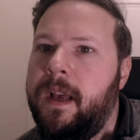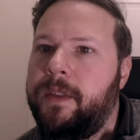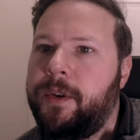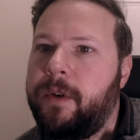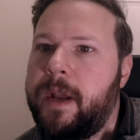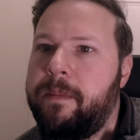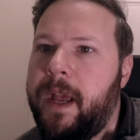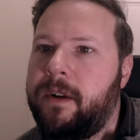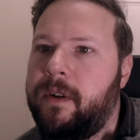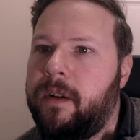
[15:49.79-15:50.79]
the great
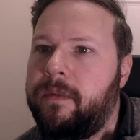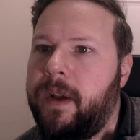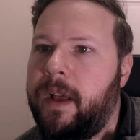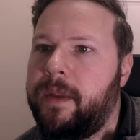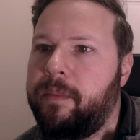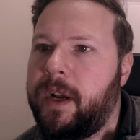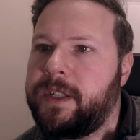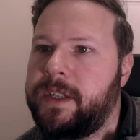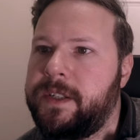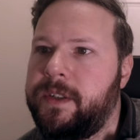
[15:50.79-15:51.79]
men who have found that
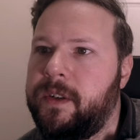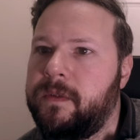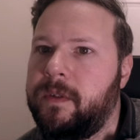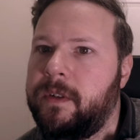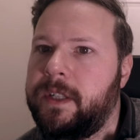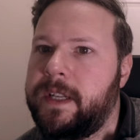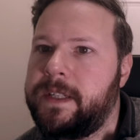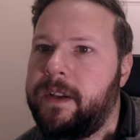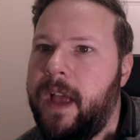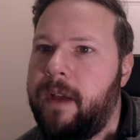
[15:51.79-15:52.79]
precious stone for which they
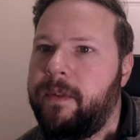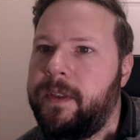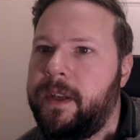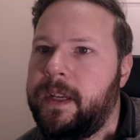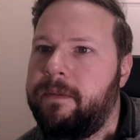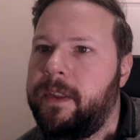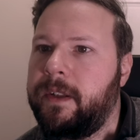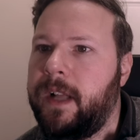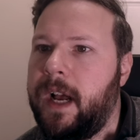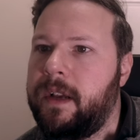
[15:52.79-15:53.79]
sell everything, even their
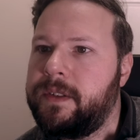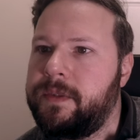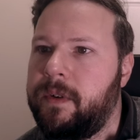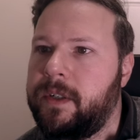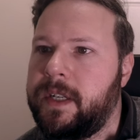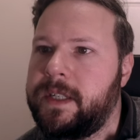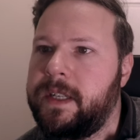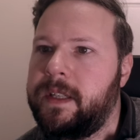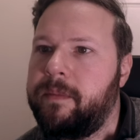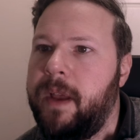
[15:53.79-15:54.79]
lives, for which I see
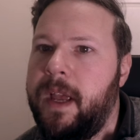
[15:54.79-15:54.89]
them